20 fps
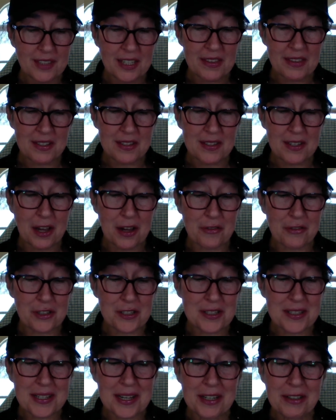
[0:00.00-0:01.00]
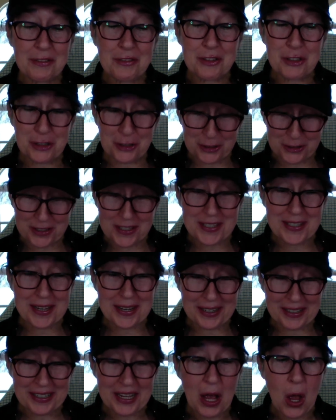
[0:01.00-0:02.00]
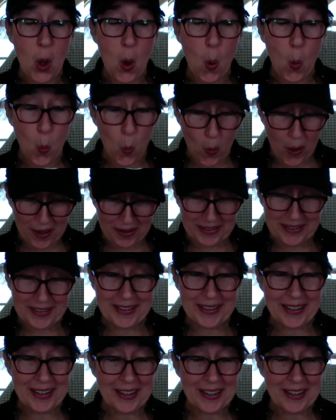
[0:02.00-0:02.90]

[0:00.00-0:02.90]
The sovereigns of Tirza, one.